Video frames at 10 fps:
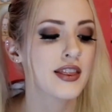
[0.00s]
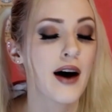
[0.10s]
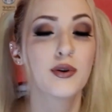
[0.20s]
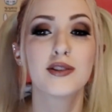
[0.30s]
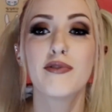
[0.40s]

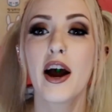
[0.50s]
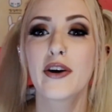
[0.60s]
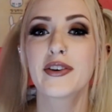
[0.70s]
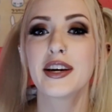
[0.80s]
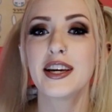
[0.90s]
That was
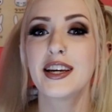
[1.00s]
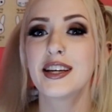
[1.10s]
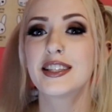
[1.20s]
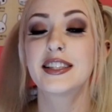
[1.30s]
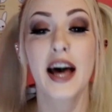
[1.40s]
very
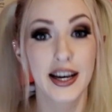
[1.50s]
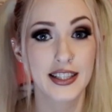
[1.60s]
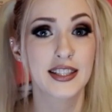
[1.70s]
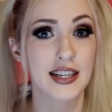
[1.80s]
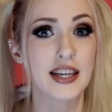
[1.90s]

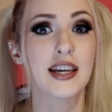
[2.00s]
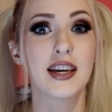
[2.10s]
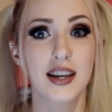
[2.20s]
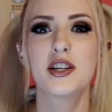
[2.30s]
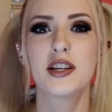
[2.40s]

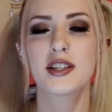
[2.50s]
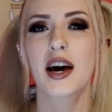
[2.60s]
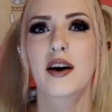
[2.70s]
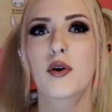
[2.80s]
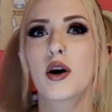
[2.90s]
sexy. She is
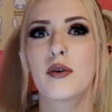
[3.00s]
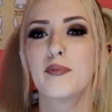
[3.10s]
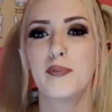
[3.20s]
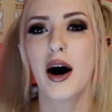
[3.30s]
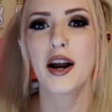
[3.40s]
like
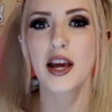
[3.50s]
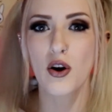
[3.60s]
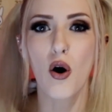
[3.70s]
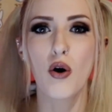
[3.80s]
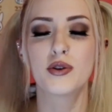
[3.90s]
body
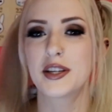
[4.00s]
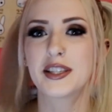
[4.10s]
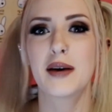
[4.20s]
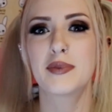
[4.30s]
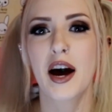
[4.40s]
goals,
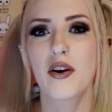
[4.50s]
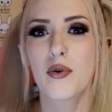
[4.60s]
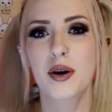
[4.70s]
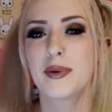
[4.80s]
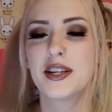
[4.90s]
except I don't
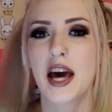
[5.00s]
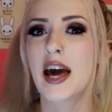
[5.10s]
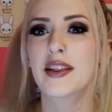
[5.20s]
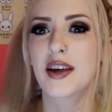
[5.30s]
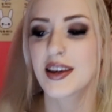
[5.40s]
want to be
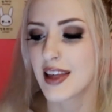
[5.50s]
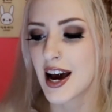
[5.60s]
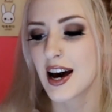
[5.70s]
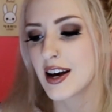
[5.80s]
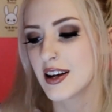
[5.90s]
tan like
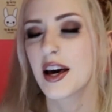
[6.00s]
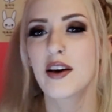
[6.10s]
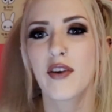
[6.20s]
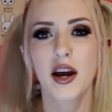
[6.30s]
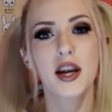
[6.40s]
that. Like
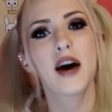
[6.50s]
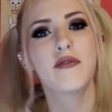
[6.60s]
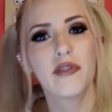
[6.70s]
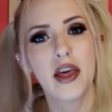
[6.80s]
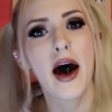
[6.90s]
if I could
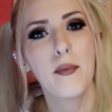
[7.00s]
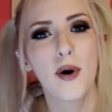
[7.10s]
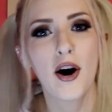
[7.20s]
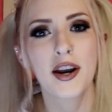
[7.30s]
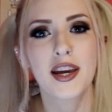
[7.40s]
have that
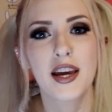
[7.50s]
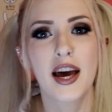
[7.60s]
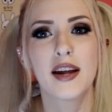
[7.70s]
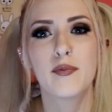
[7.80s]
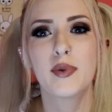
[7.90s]
body
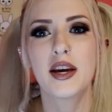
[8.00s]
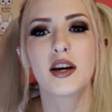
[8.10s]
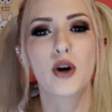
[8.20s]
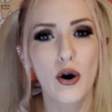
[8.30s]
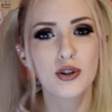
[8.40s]
and be
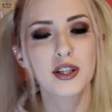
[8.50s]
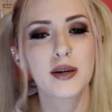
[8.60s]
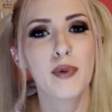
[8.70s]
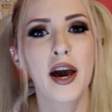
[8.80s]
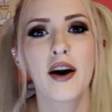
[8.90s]

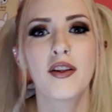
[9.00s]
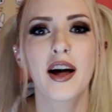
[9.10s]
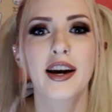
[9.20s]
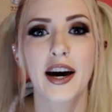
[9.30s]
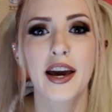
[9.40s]
ghostly pale
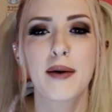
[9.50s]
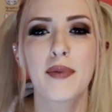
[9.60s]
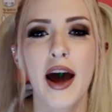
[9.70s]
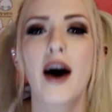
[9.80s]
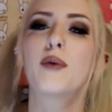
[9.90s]
like I am
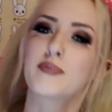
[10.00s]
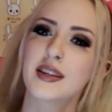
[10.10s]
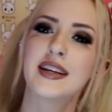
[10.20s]
now,